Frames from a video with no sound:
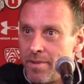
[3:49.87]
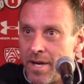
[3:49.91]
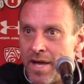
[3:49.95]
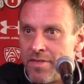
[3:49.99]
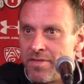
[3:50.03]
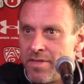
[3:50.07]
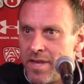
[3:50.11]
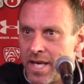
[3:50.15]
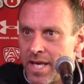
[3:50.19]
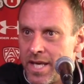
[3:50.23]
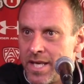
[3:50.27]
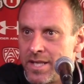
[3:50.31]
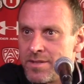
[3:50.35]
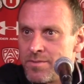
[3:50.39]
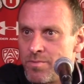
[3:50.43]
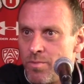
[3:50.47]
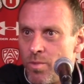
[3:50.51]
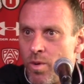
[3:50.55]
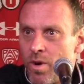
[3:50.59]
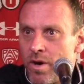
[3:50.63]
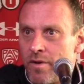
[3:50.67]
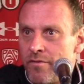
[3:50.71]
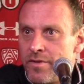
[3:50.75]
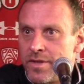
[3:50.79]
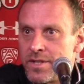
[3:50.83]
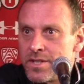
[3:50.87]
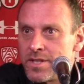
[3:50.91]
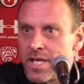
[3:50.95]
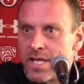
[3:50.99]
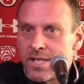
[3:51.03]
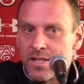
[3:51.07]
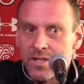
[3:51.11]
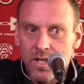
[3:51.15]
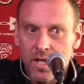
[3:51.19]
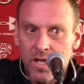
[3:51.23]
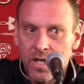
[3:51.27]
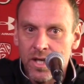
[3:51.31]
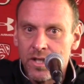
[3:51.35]
I think it's more of the
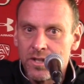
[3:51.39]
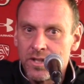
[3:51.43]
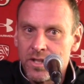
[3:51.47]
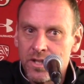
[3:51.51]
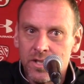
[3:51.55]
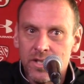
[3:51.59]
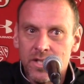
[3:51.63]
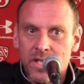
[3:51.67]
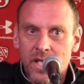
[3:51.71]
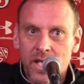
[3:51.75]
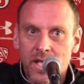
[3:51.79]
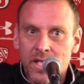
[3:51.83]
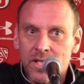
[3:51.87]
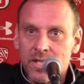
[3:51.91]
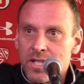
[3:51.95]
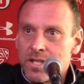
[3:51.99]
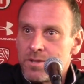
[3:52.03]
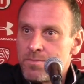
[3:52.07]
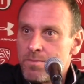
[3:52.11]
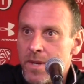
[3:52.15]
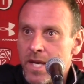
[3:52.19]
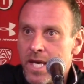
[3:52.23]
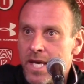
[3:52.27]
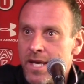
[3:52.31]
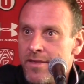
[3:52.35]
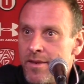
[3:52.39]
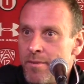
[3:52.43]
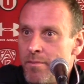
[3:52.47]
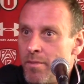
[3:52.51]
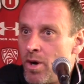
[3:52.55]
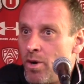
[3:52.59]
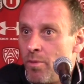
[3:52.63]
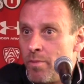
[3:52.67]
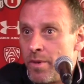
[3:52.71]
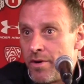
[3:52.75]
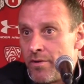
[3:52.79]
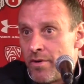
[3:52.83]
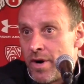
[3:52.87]
sense of urgency to just be in the
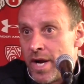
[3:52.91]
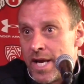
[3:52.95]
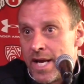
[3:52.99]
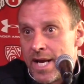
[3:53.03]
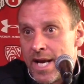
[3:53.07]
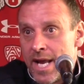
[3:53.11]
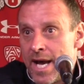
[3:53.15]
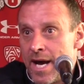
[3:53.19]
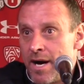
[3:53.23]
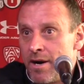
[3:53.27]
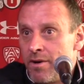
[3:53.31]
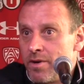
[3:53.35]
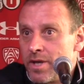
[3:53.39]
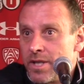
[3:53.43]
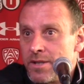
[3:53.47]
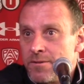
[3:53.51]
moment right now,